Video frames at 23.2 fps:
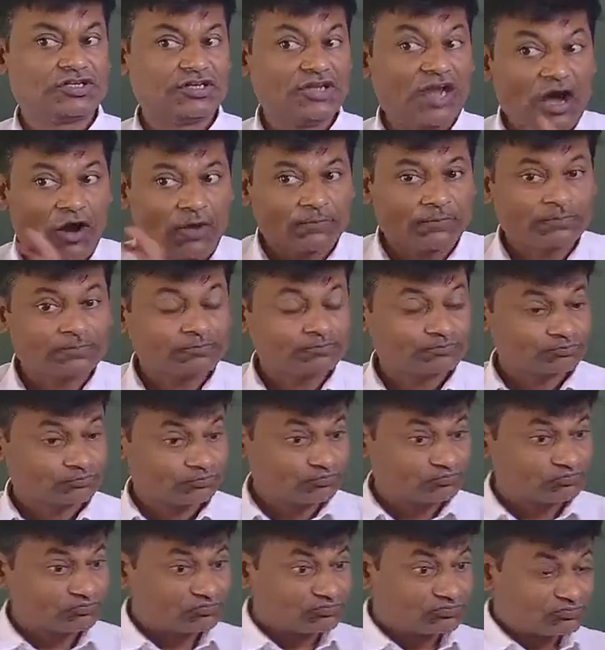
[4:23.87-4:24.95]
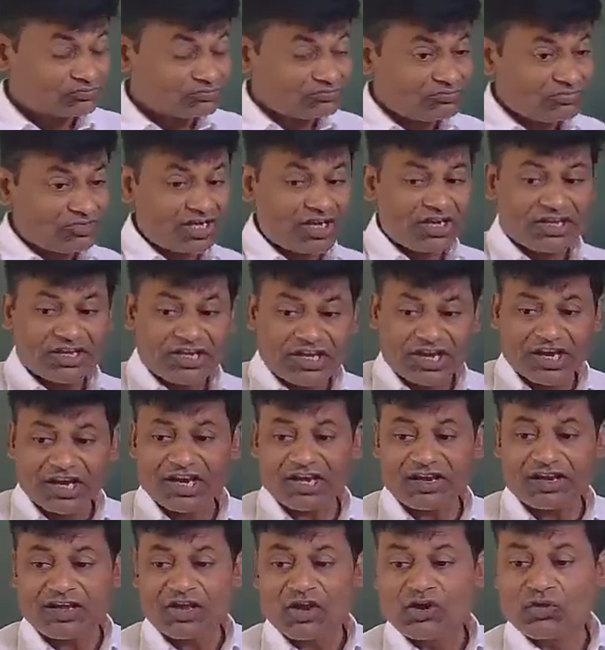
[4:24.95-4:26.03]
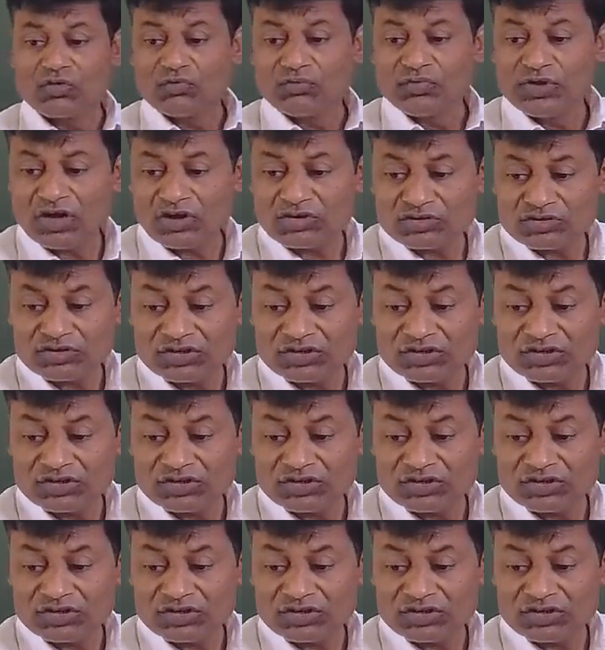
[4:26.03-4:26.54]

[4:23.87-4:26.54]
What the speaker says: Now, here we have